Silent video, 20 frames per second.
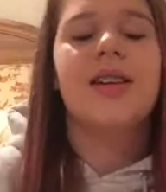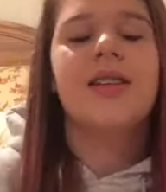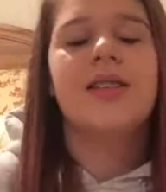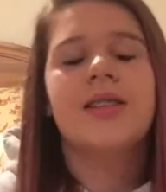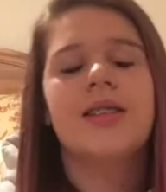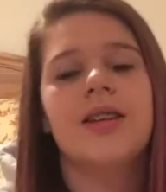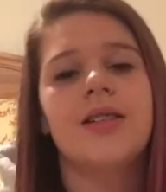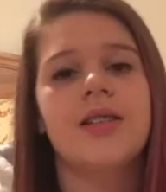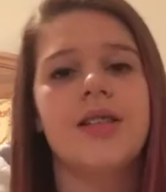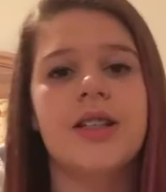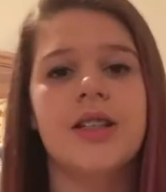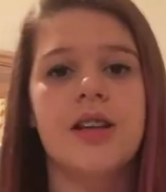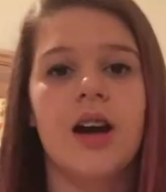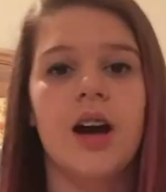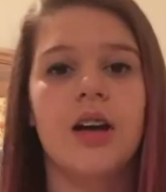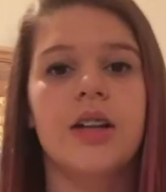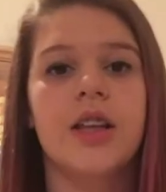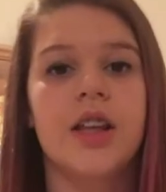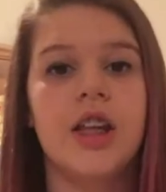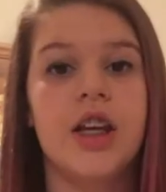And so she's
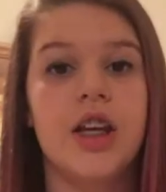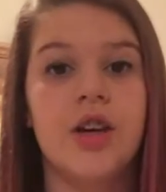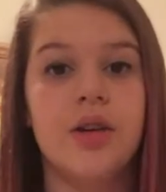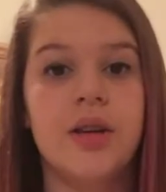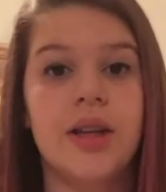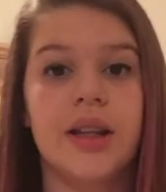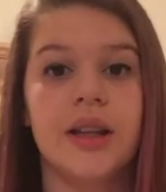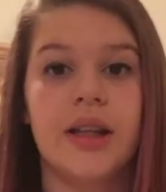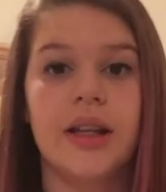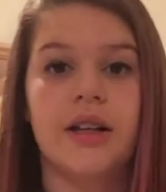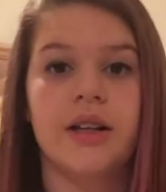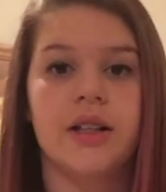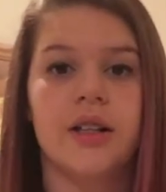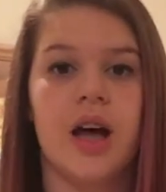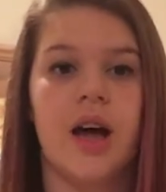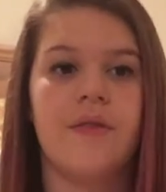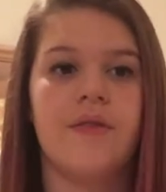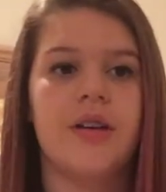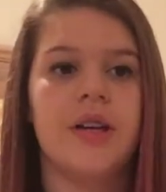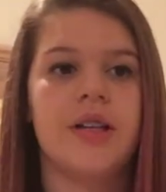called to the unit leader's
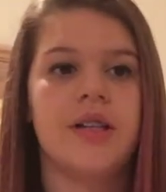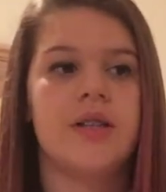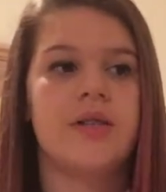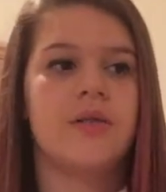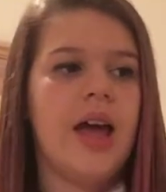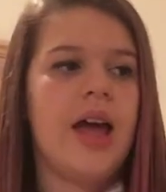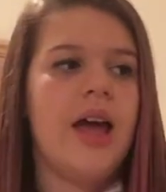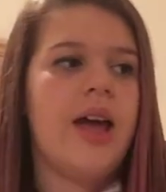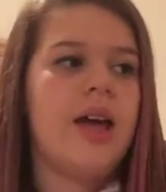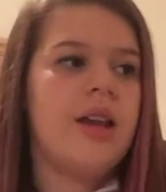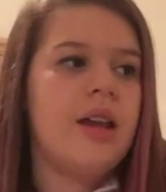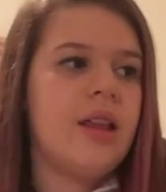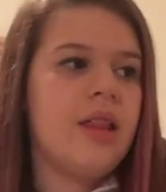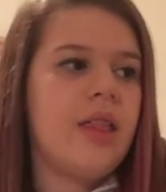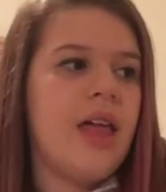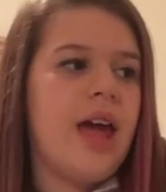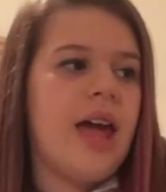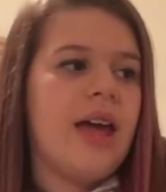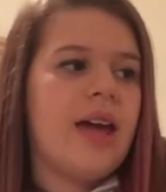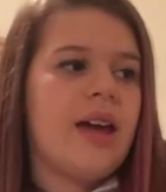office.
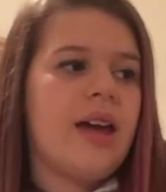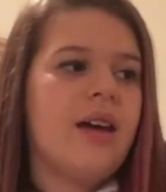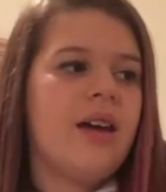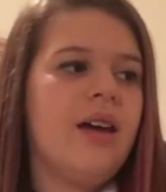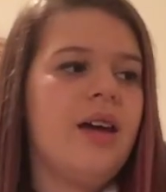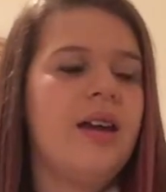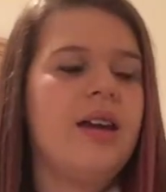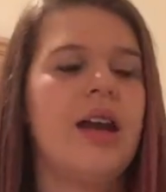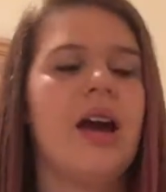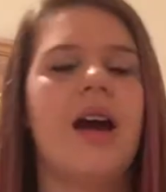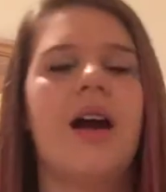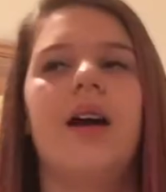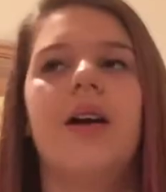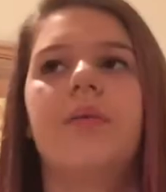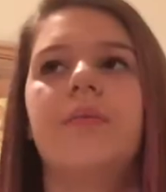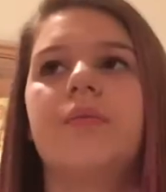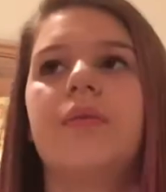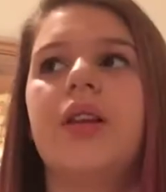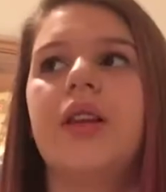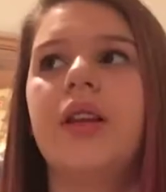And like,
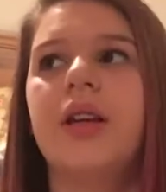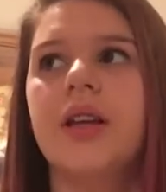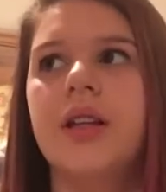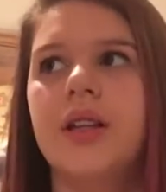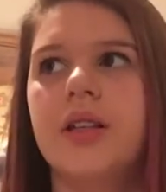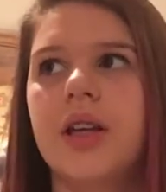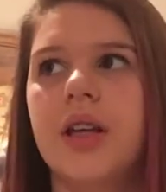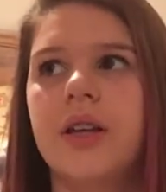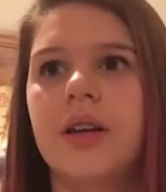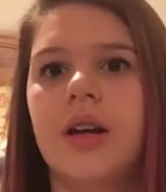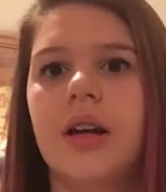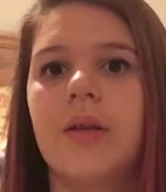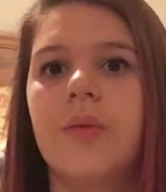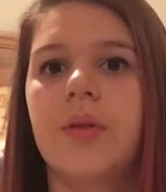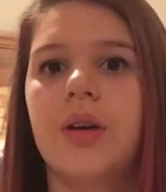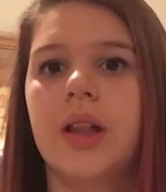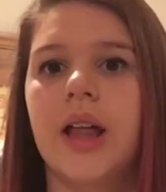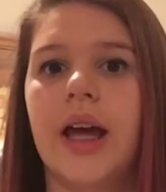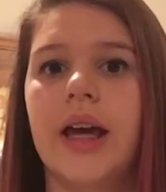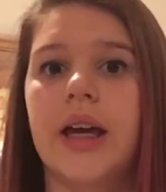we look at each other and
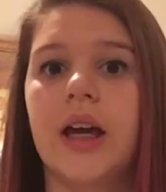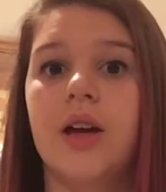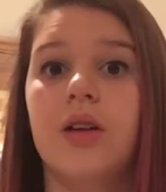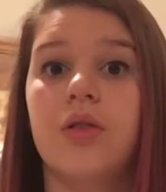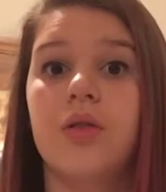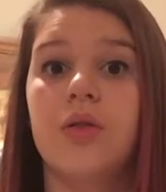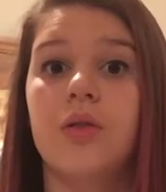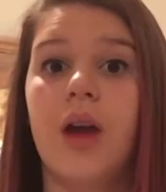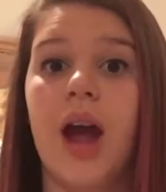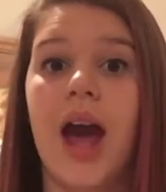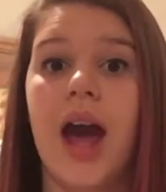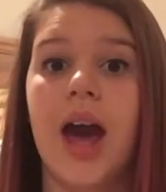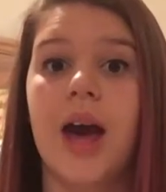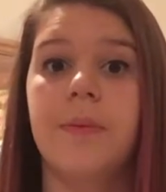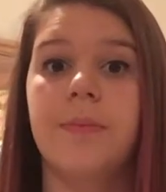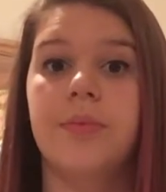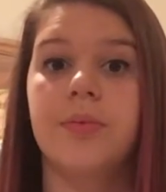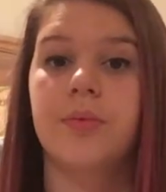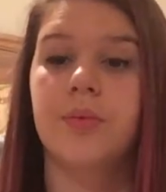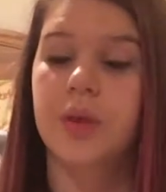we're like,
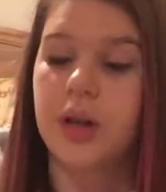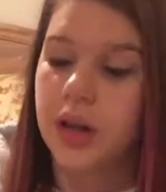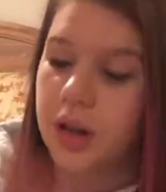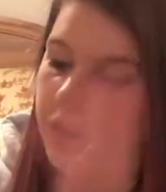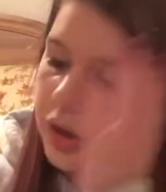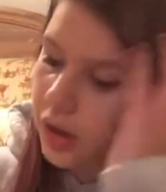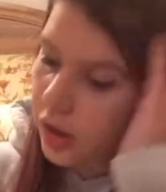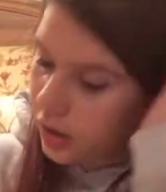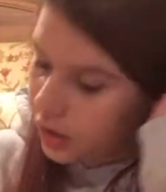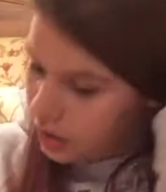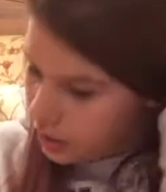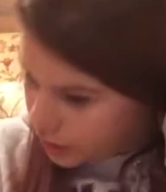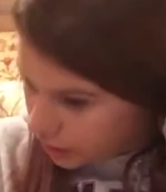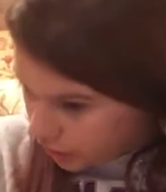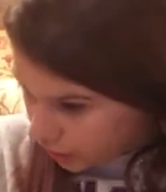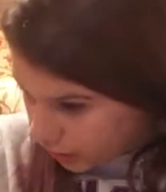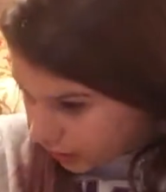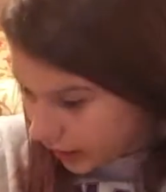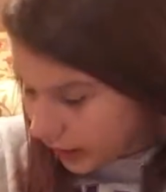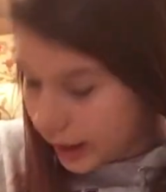crap,
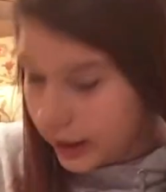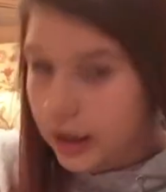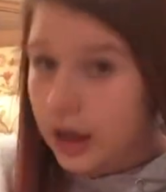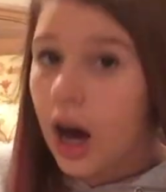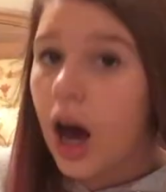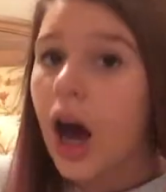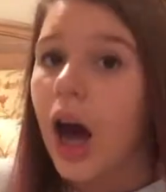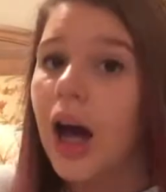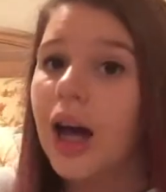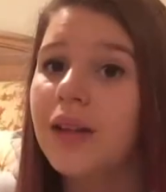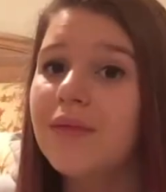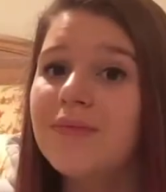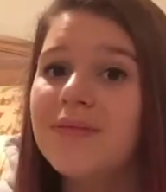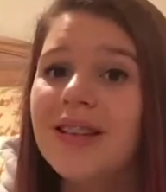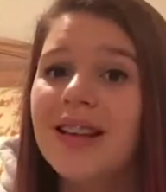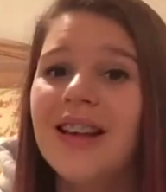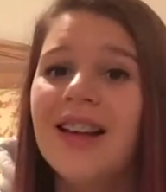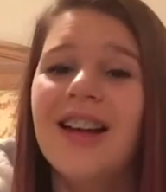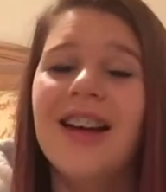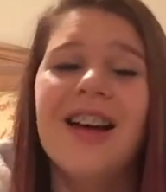you're getting caught.
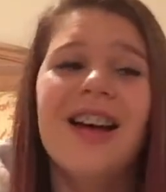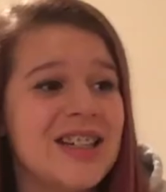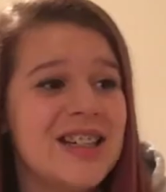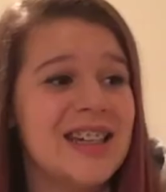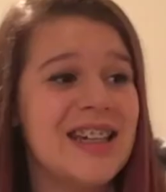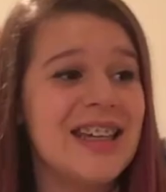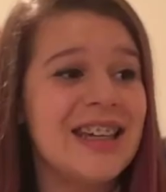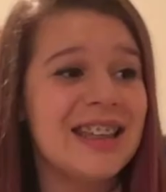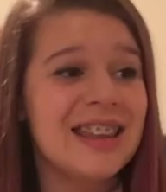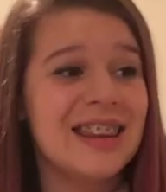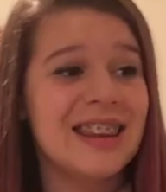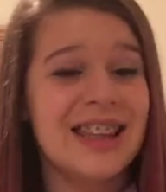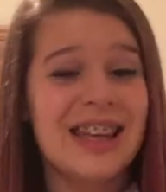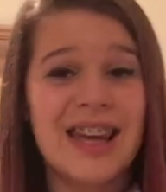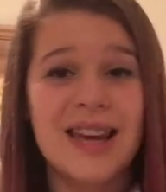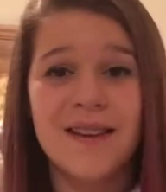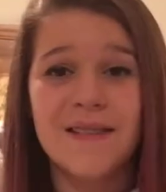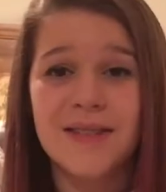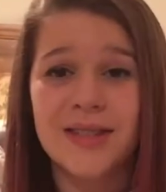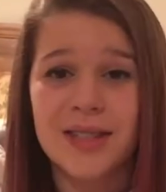She
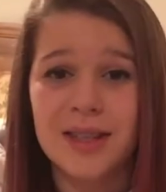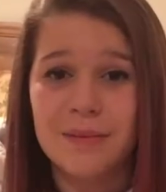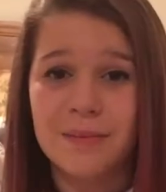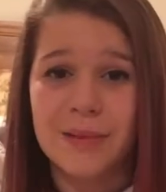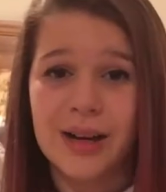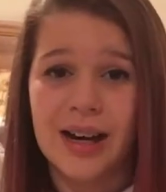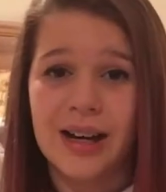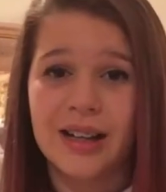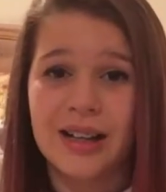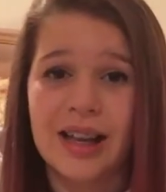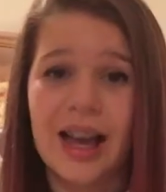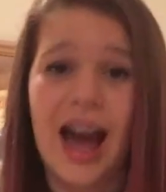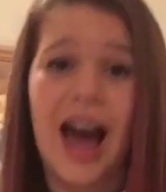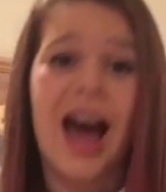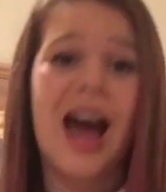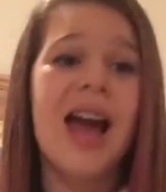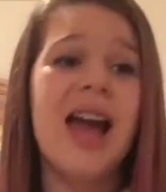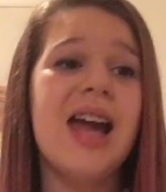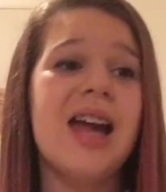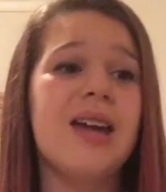leaves the bunk.
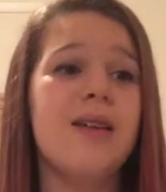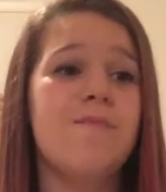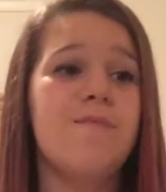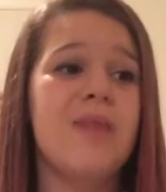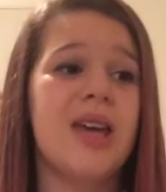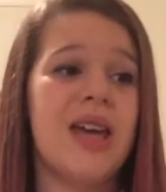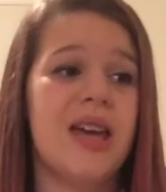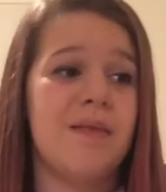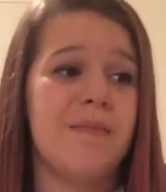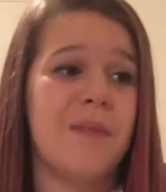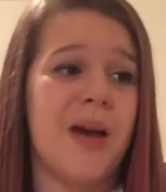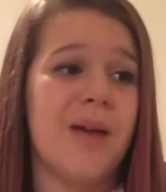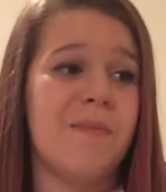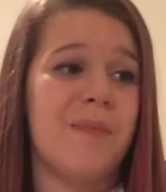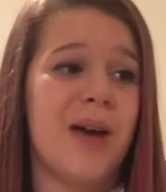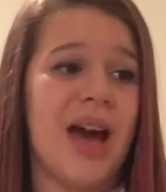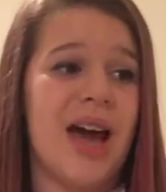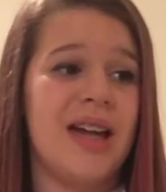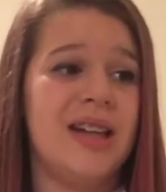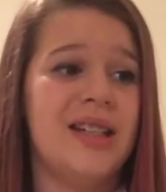I'm in my
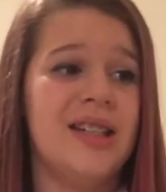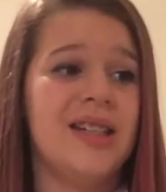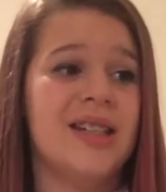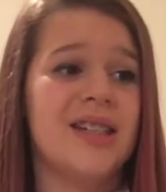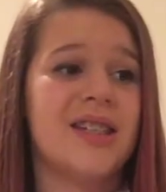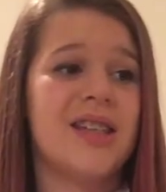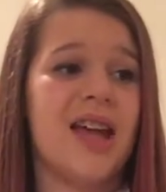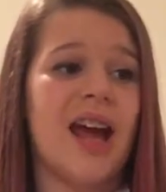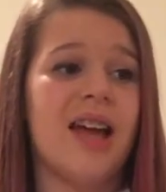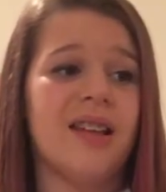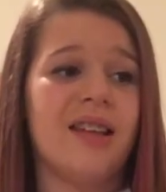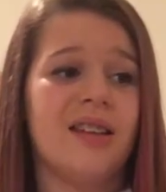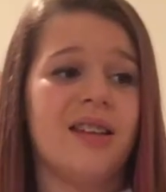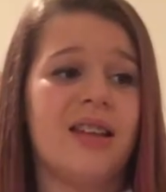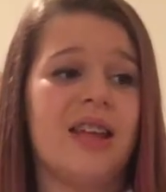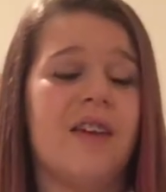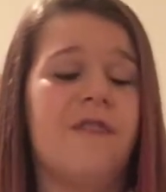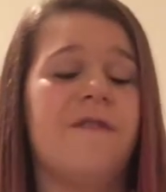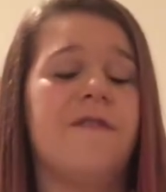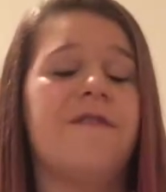bed
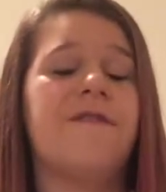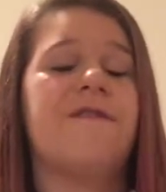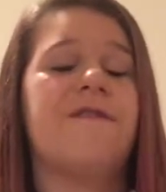silently